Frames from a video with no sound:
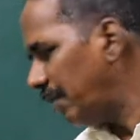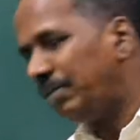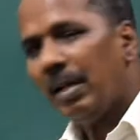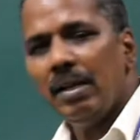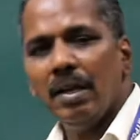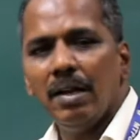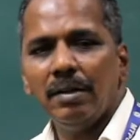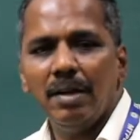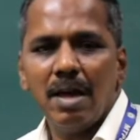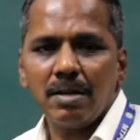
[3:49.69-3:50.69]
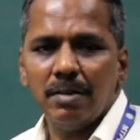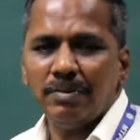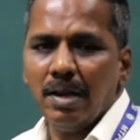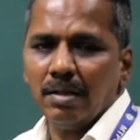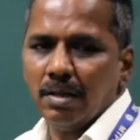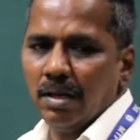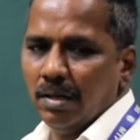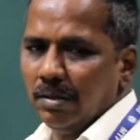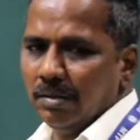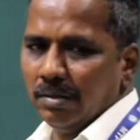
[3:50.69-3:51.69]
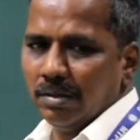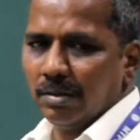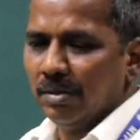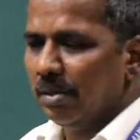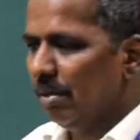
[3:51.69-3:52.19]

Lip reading: medial and lateral plantar nerves.